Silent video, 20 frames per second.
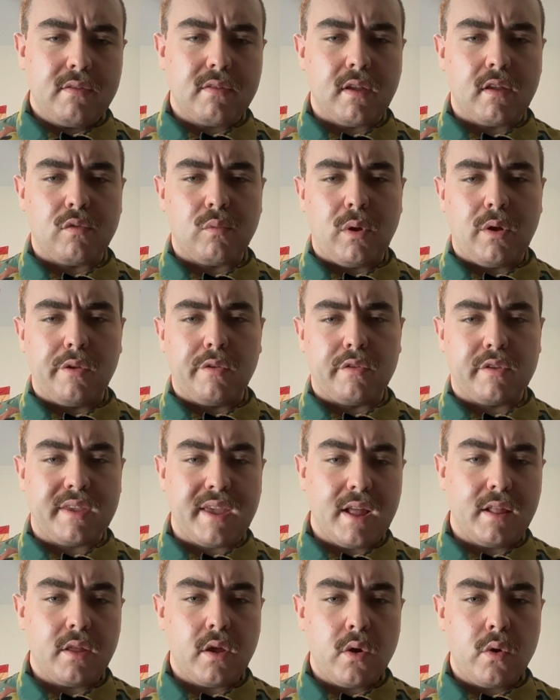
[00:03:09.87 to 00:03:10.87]
as well as
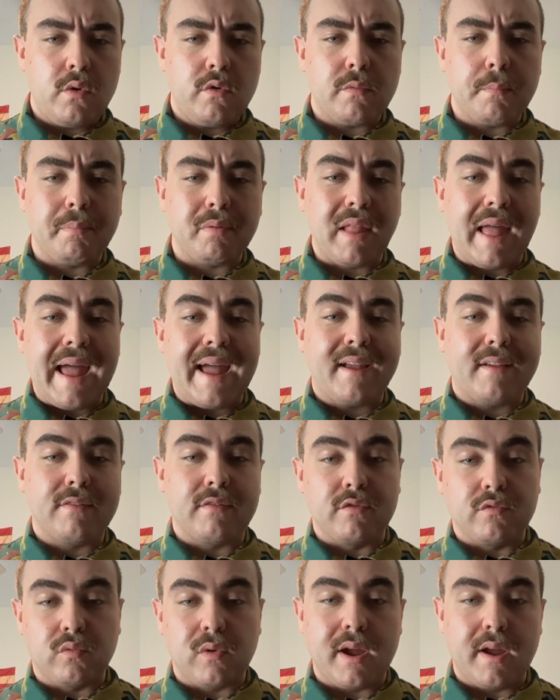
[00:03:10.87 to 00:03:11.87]
yellows, blacks,
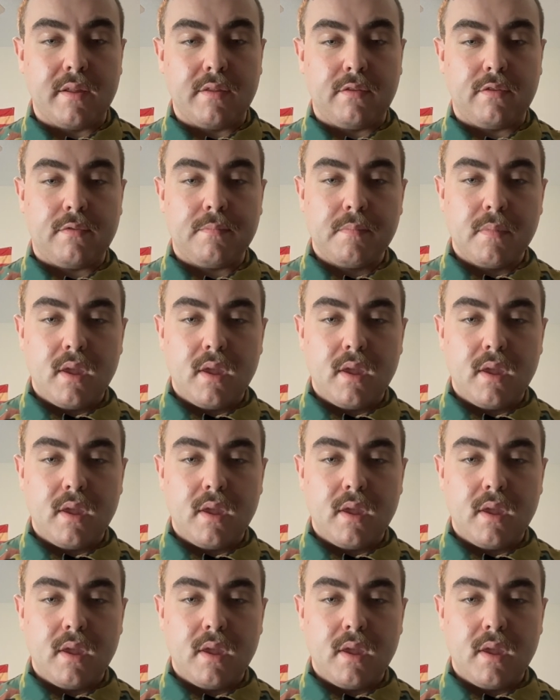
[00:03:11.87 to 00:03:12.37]
and reds.